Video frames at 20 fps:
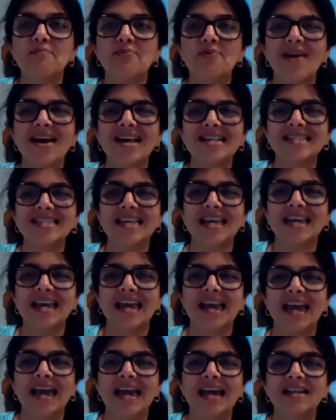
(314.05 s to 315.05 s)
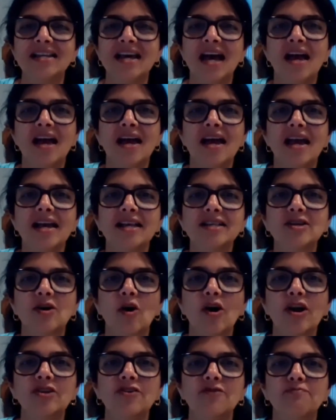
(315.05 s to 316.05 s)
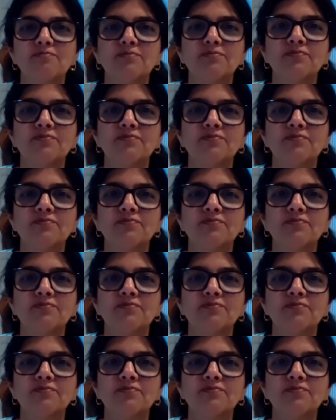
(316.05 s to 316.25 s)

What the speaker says: pressing it, it's going to